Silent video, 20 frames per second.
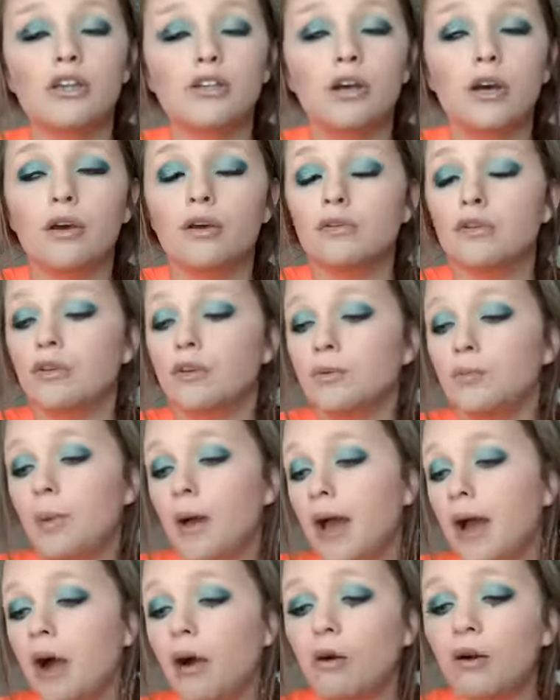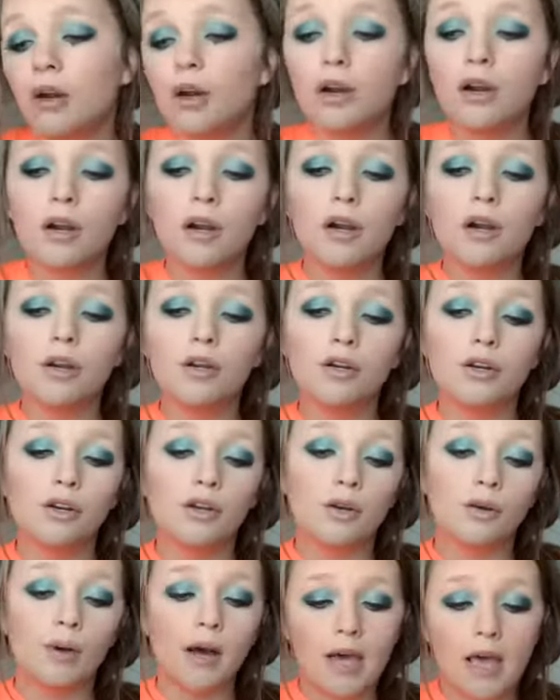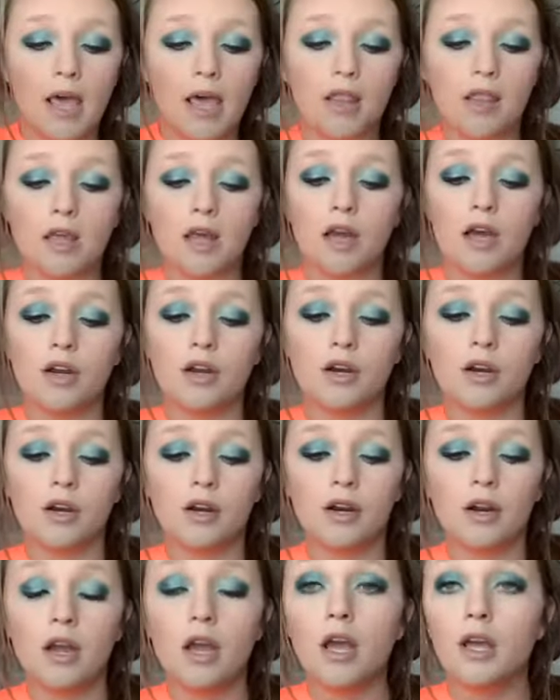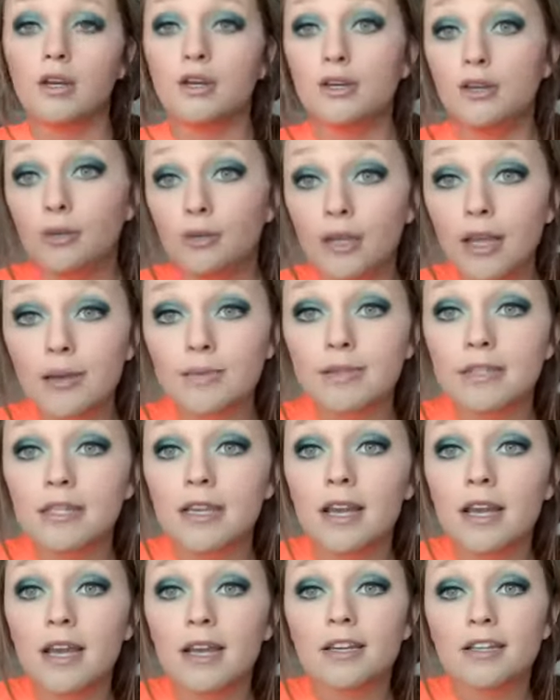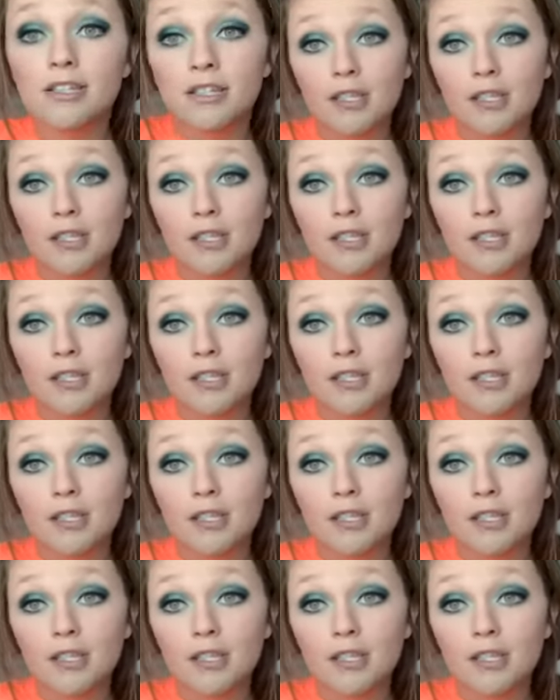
you know, new powder, new eyeliner, new lipstick.